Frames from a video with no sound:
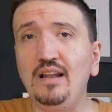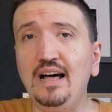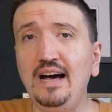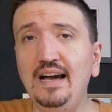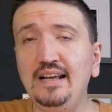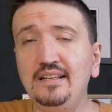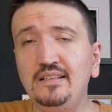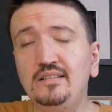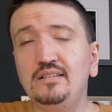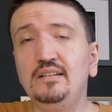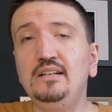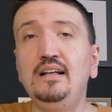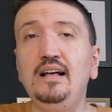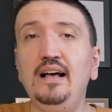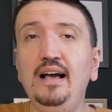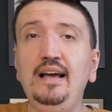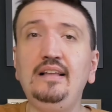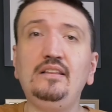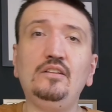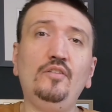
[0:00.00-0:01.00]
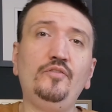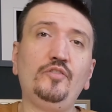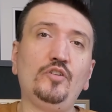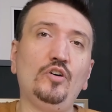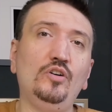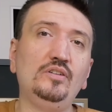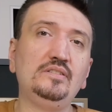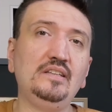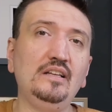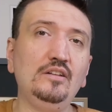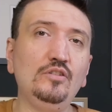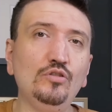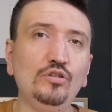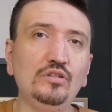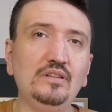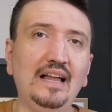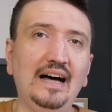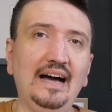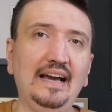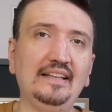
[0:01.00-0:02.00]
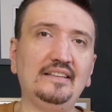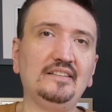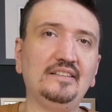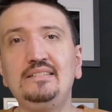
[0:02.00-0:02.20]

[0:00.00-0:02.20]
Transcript: light and of course in good light.